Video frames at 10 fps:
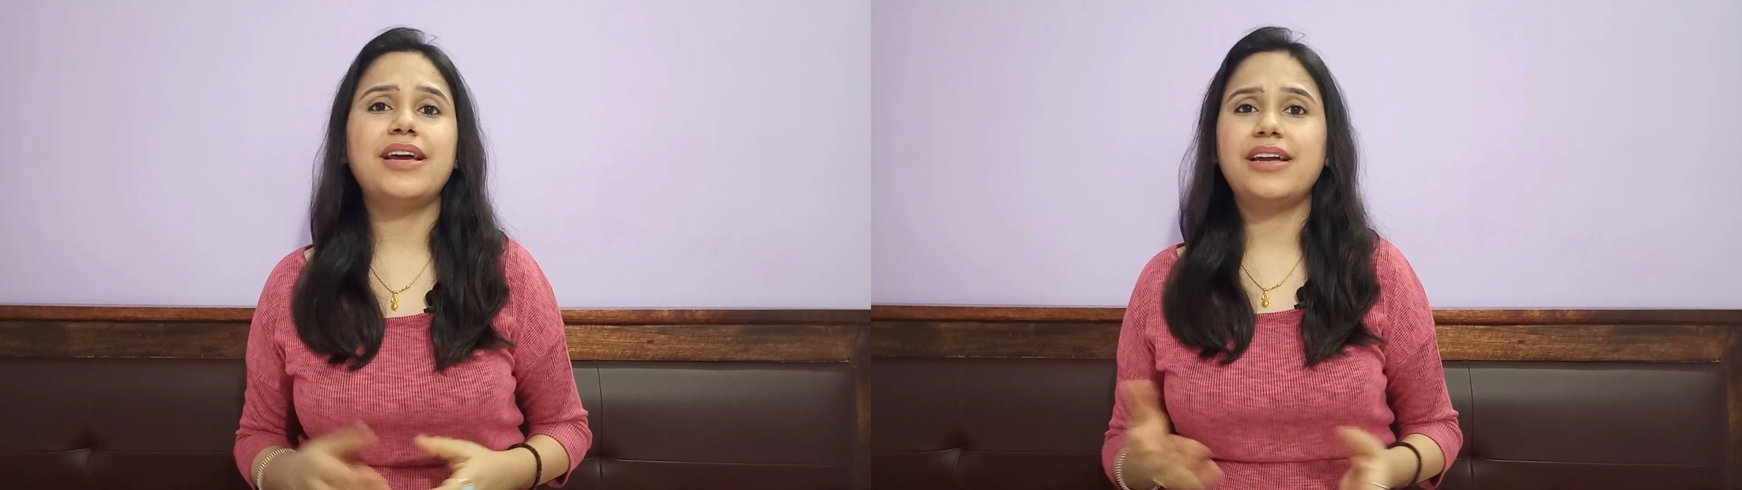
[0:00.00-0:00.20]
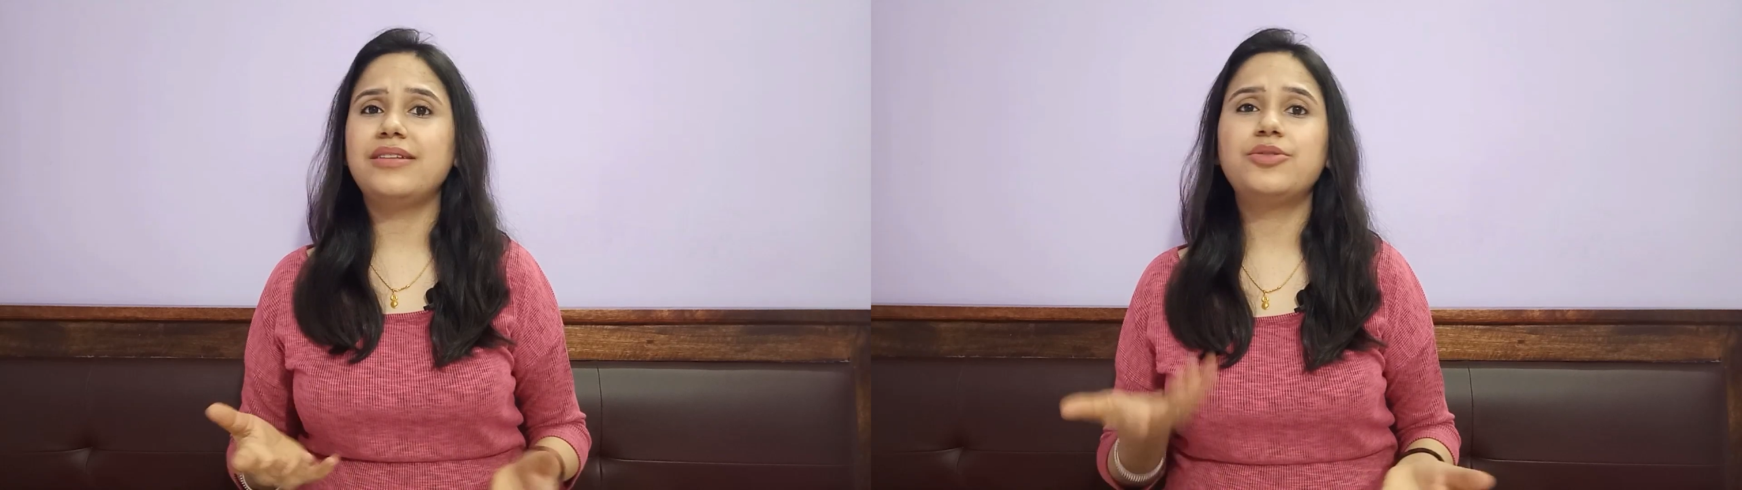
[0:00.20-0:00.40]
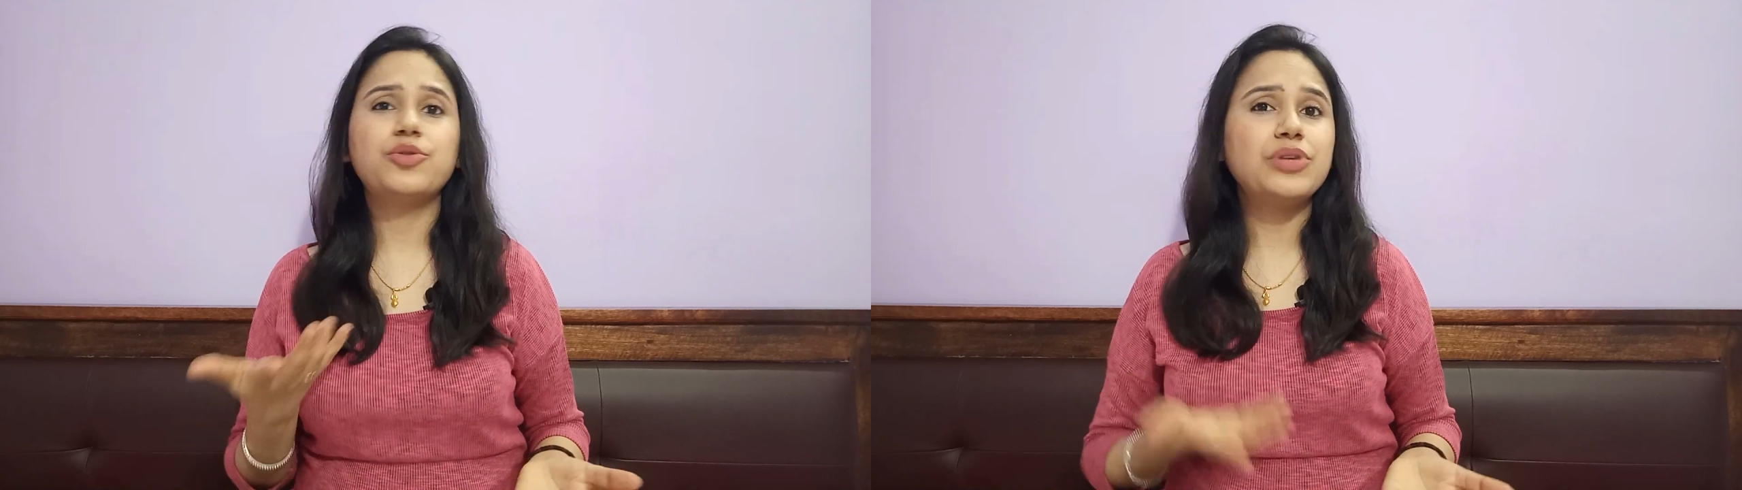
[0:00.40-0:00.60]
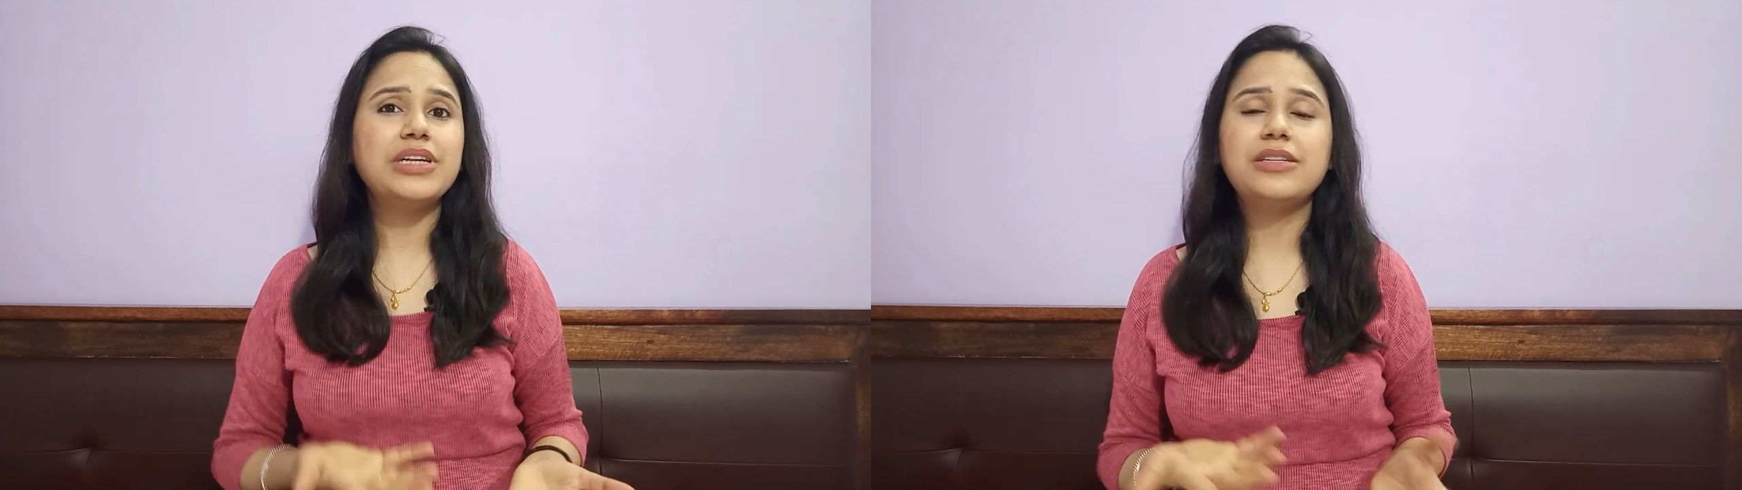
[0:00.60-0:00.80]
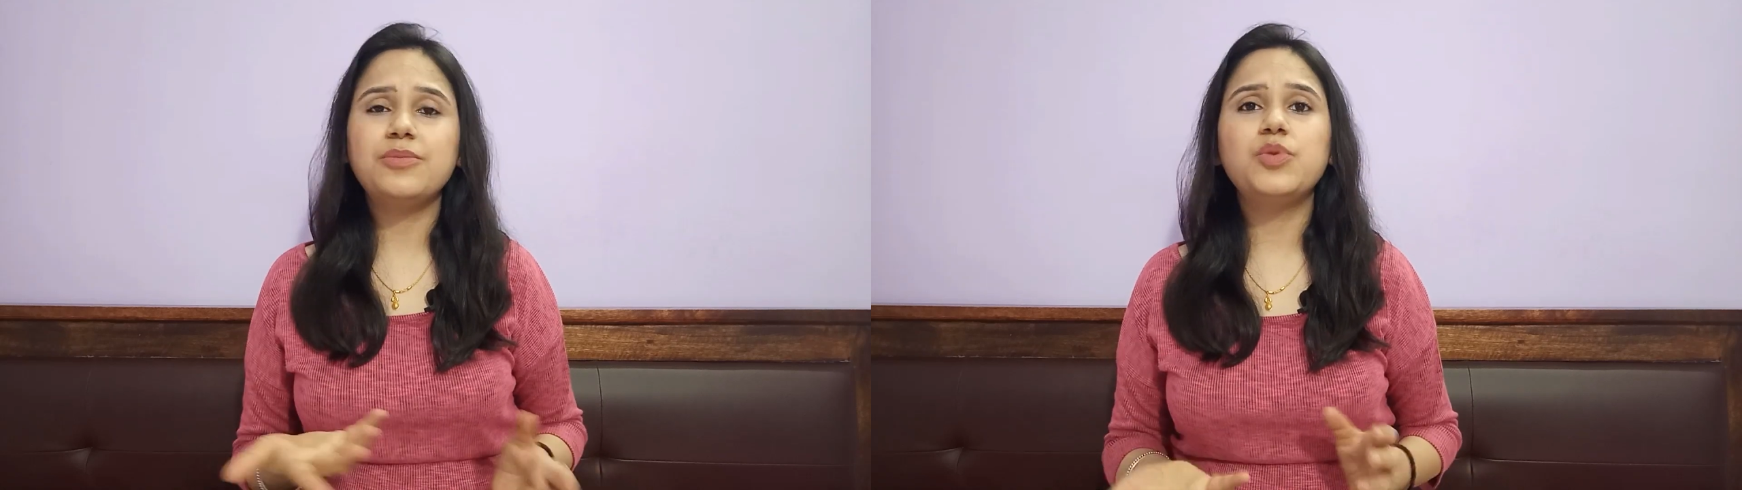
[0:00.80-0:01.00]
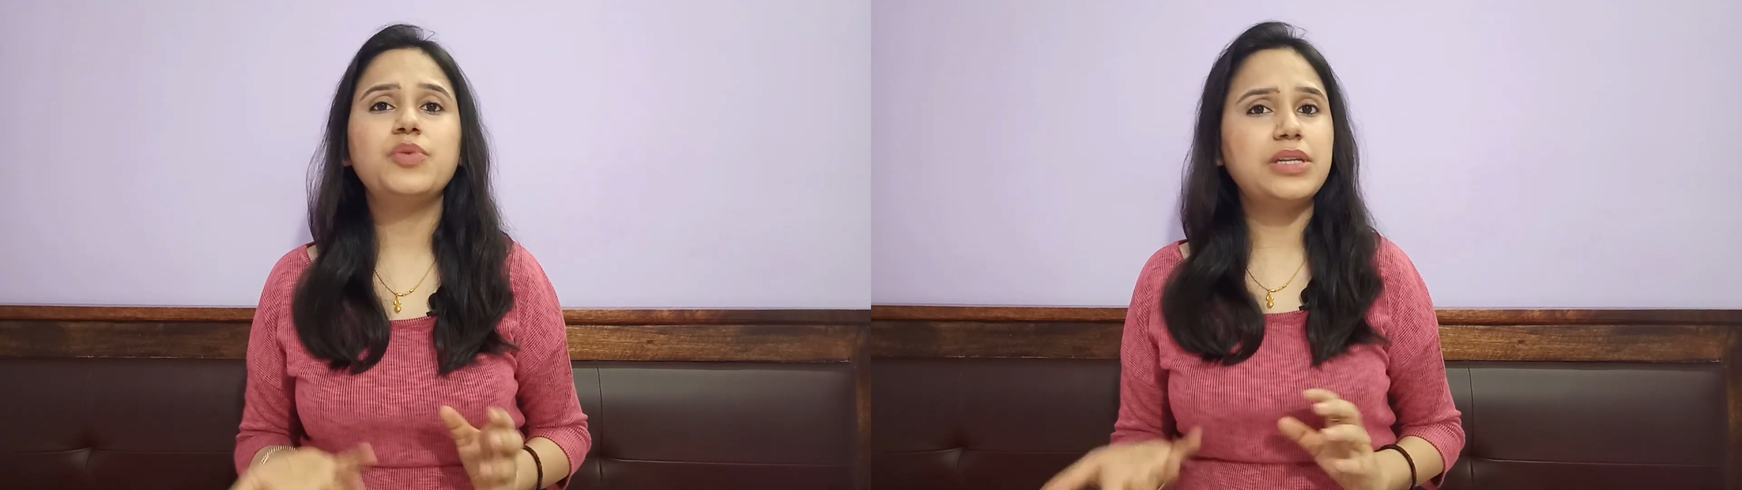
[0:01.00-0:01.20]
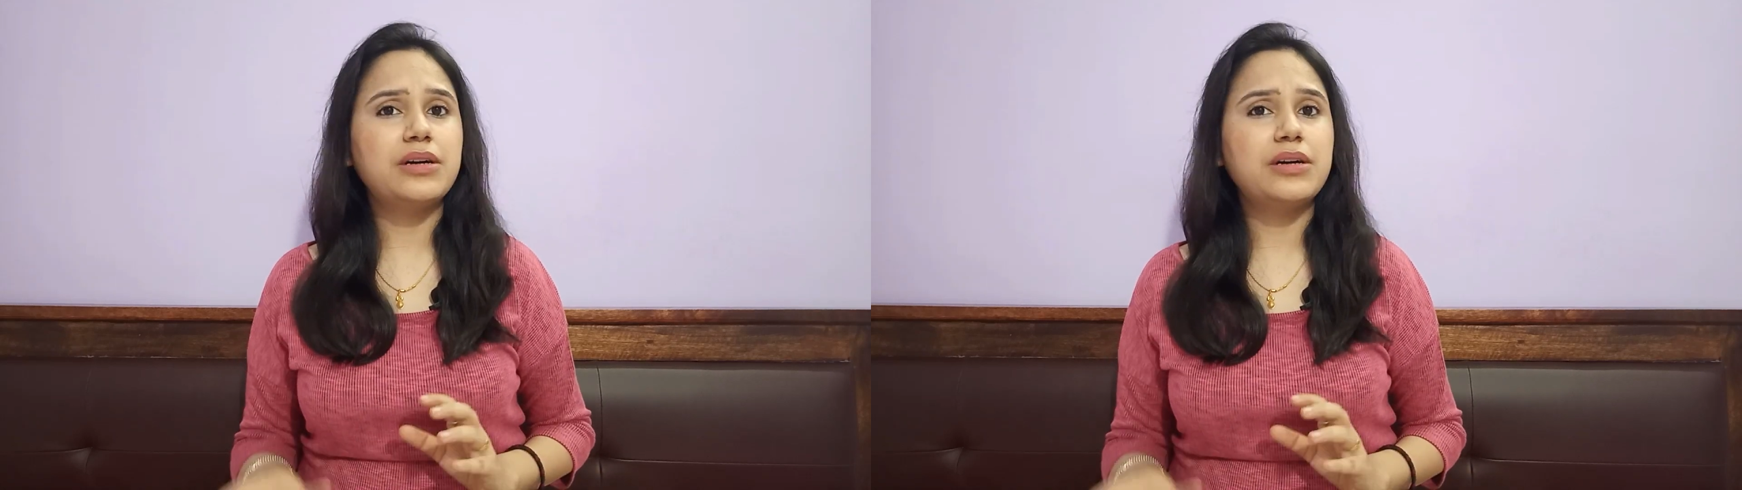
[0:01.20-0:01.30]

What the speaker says: and roti dipped with